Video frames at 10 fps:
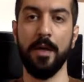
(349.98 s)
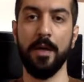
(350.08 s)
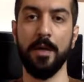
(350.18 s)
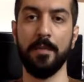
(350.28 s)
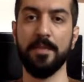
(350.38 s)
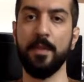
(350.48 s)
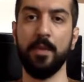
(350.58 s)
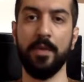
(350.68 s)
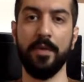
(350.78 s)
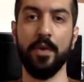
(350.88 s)
somewhat
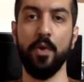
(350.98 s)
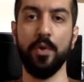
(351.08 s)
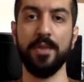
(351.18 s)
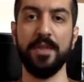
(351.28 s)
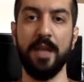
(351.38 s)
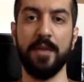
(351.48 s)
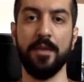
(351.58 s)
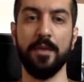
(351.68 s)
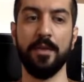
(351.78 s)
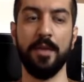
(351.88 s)
of a gold
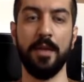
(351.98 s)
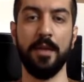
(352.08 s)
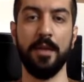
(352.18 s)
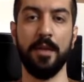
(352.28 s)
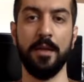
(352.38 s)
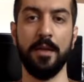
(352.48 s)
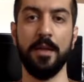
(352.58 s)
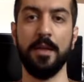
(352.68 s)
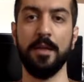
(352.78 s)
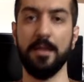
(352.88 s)
standard in
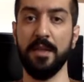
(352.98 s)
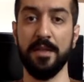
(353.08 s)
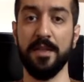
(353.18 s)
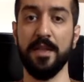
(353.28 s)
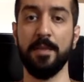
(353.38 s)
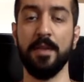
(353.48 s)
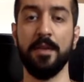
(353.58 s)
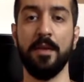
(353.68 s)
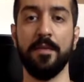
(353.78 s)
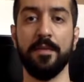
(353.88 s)
the assessment
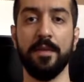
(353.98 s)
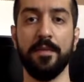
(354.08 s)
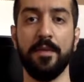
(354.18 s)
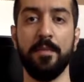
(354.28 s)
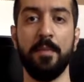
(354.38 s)
of different memory